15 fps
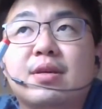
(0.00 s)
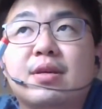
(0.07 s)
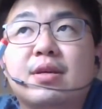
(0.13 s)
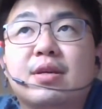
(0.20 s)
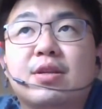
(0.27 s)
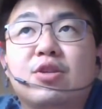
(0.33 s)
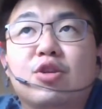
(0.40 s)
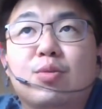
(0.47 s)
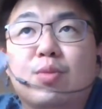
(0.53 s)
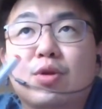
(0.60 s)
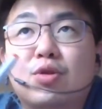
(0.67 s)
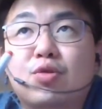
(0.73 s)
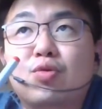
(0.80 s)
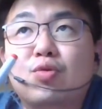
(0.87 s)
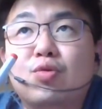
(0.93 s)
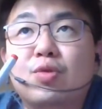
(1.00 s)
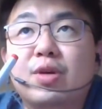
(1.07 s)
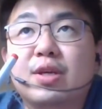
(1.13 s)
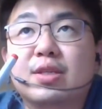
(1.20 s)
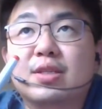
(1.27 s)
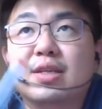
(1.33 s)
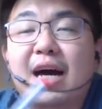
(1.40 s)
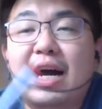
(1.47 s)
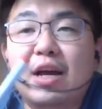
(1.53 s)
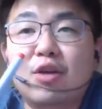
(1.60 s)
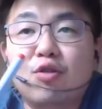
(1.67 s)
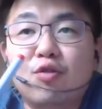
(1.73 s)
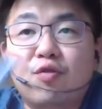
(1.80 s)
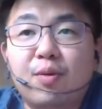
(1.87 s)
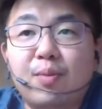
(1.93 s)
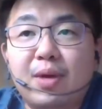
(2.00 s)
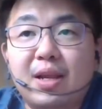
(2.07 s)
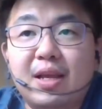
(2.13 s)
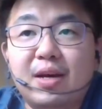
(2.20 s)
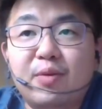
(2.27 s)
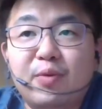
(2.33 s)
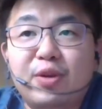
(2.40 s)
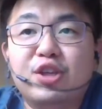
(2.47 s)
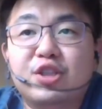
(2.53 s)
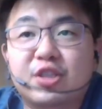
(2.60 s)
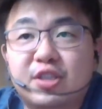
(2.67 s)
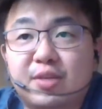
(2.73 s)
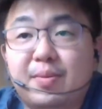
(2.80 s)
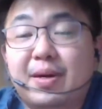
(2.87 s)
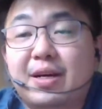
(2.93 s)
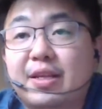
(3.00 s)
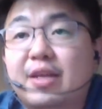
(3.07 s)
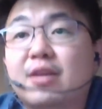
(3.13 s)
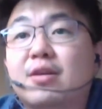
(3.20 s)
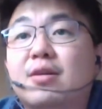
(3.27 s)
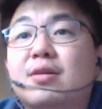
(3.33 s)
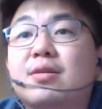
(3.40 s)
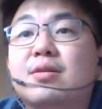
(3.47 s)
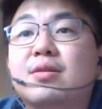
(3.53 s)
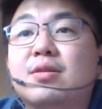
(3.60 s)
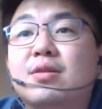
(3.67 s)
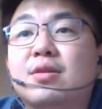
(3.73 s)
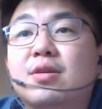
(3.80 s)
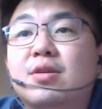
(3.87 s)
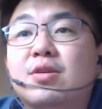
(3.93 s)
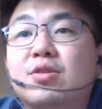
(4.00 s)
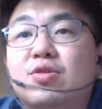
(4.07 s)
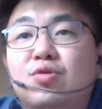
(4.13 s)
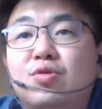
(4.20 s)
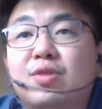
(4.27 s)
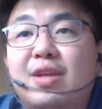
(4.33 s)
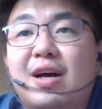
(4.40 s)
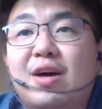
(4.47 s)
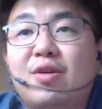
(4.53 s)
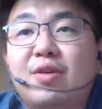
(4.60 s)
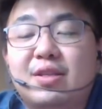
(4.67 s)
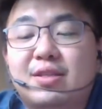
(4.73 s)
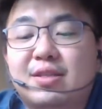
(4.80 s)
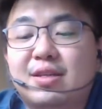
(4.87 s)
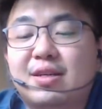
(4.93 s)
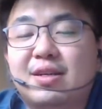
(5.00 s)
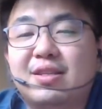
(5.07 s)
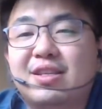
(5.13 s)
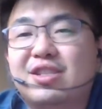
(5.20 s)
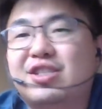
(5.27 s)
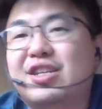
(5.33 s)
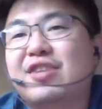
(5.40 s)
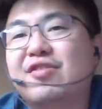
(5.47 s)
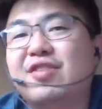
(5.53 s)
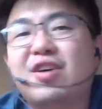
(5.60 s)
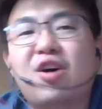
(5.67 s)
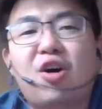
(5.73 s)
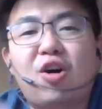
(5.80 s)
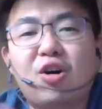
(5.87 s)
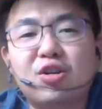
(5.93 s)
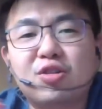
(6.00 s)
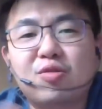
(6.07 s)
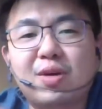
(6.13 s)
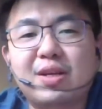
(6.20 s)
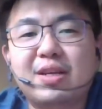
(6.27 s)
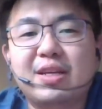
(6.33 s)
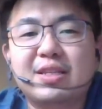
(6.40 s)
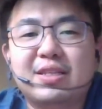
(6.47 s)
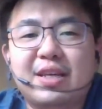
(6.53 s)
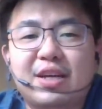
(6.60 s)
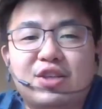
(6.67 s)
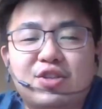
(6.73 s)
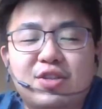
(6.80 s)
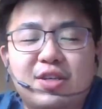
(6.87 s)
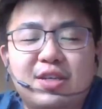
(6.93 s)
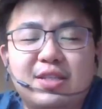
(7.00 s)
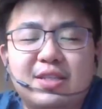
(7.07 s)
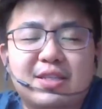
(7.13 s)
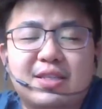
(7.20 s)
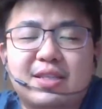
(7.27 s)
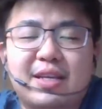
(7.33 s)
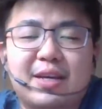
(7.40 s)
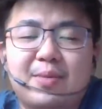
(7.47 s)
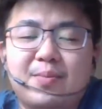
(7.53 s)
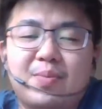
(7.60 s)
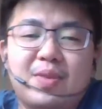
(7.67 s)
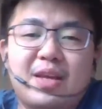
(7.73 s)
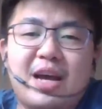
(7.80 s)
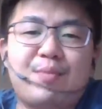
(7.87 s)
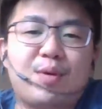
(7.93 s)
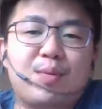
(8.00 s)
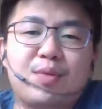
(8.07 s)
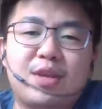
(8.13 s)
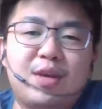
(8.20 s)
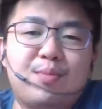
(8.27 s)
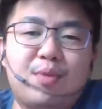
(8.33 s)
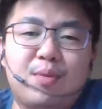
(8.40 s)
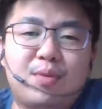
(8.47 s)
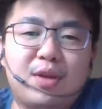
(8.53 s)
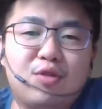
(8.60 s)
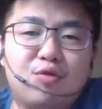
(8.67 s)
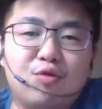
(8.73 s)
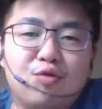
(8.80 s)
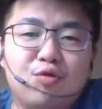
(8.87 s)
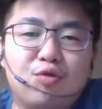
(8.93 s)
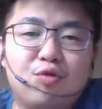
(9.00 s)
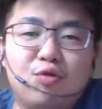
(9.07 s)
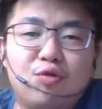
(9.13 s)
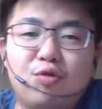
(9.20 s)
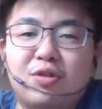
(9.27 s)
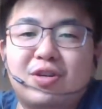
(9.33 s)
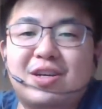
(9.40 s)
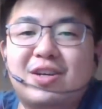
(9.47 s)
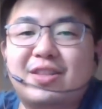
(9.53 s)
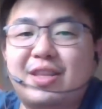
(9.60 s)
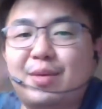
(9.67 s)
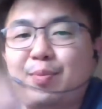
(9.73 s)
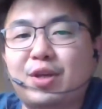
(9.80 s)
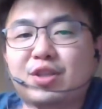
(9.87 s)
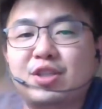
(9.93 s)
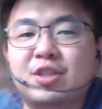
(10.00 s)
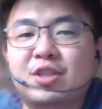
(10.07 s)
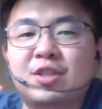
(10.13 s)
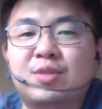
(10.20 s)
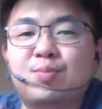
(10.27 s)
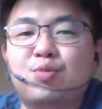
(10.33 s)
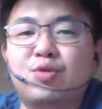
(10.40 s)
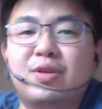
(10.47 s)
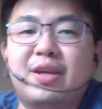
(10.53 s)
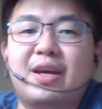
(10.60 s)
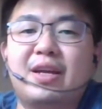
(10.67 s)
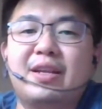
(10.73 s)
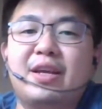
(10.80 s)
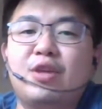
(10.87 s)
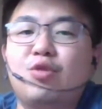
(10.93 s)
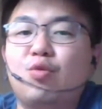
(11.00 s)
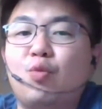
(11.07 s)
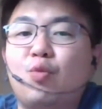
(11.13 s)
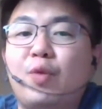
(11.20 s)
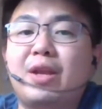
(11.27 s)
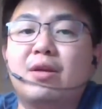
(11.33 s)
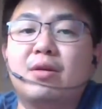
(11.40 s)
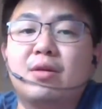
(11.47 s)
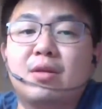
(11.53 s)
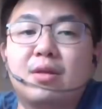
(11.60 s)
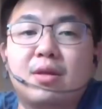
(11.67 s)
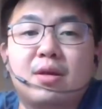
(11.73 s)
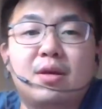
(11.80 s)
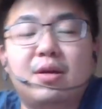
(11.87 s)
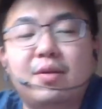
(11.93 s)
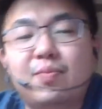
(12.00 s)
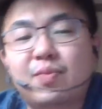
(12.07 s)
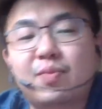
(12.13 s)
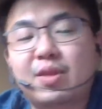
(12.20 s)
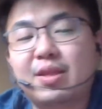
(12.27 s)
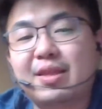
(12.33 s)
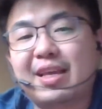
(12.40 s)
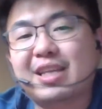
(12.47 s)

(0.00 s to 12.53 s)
number two is, are you familiar with digital marketing? So now it's the general hot one is just like property guru. You're gonna take pictures, put there, then you wait.